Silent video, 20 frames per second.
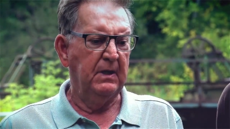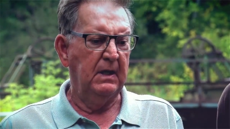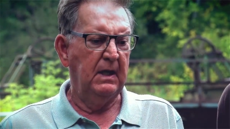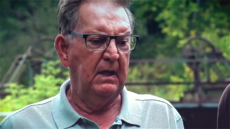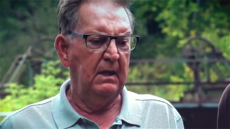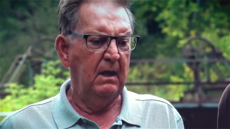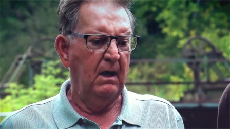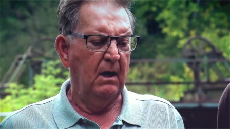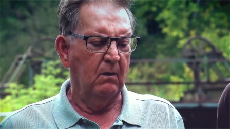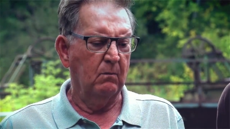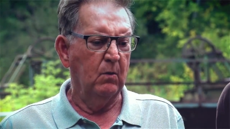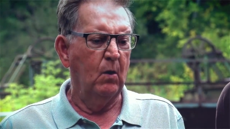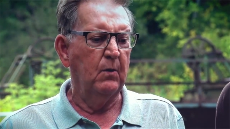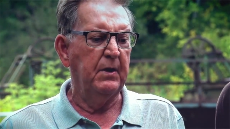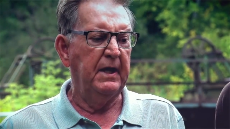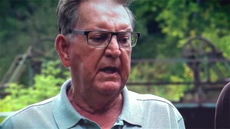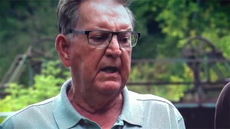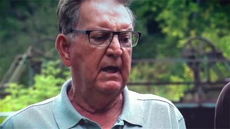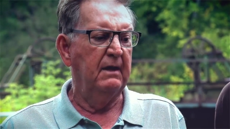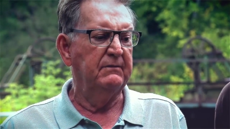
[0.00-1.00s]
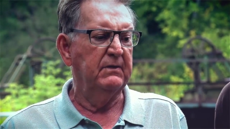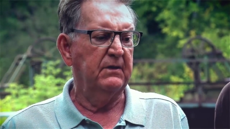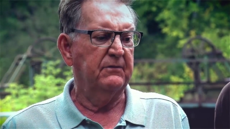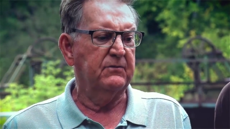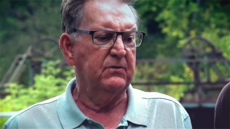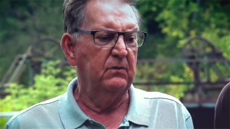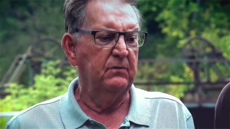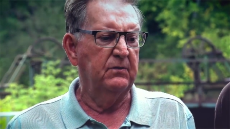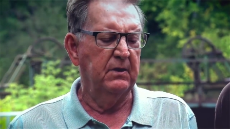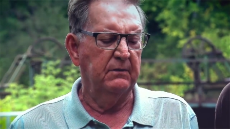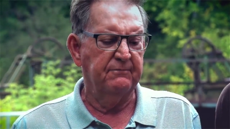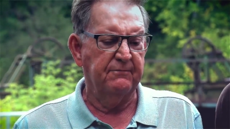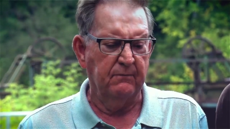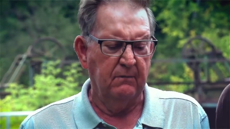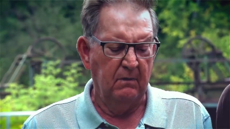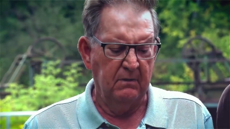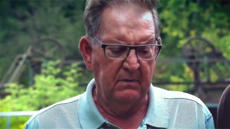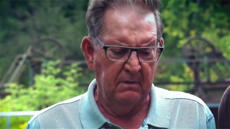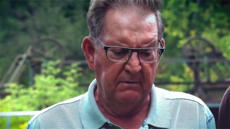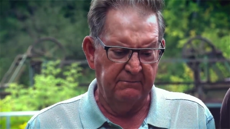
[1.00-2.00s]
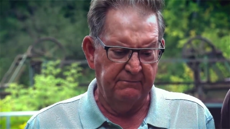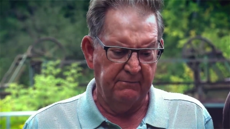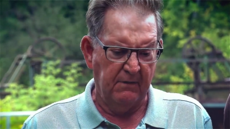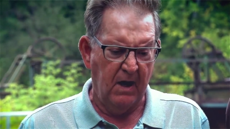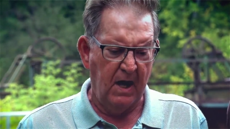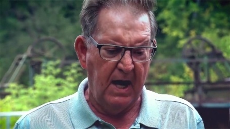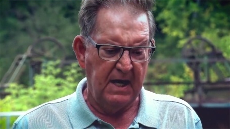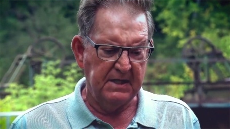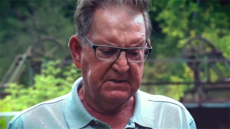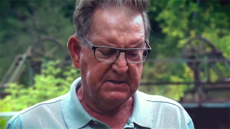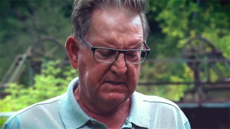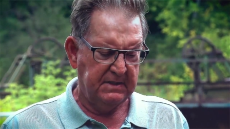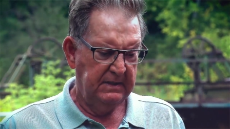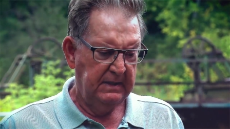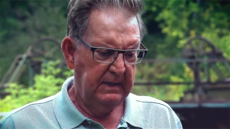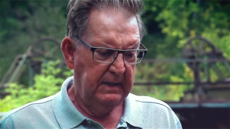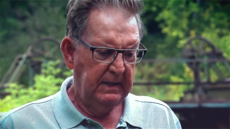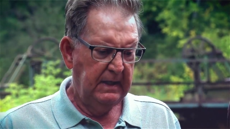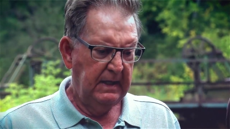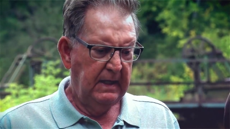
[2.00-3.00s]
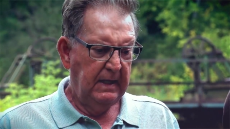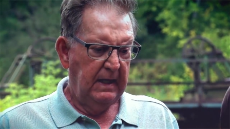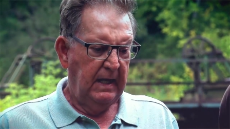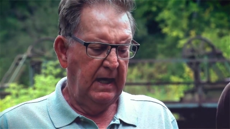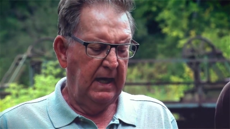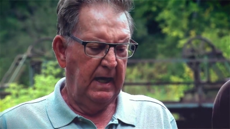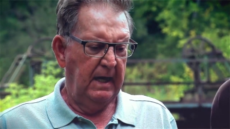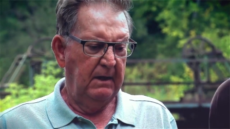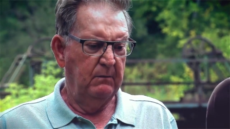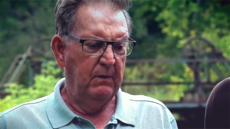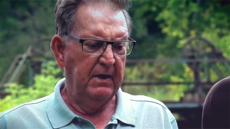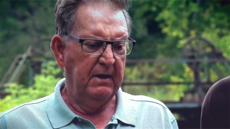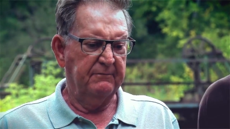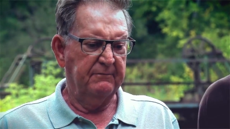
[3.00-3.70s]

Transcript: the eroding of it through the frost and when